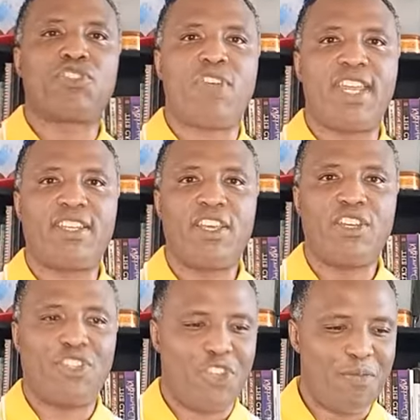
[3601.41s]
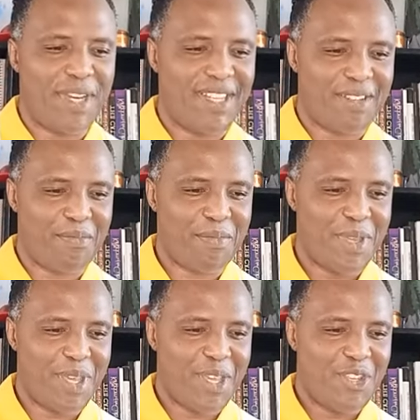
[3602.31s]
straight to humanism.
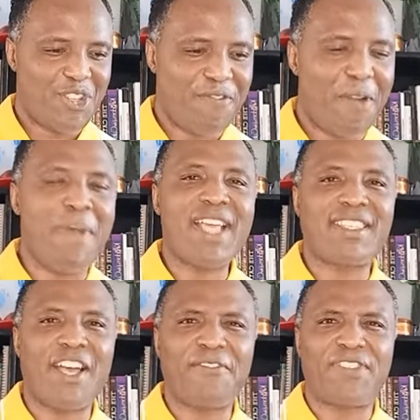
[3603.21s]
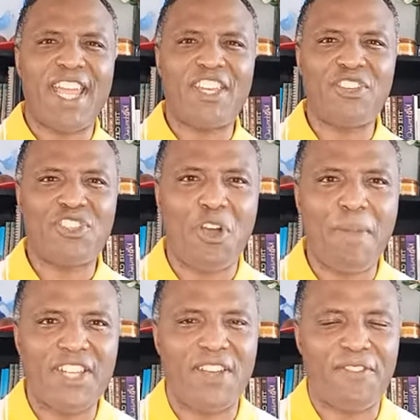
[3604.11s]
So from myself, thank you so
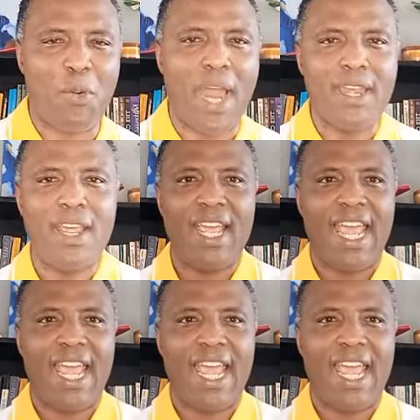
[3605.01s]
much, everyone.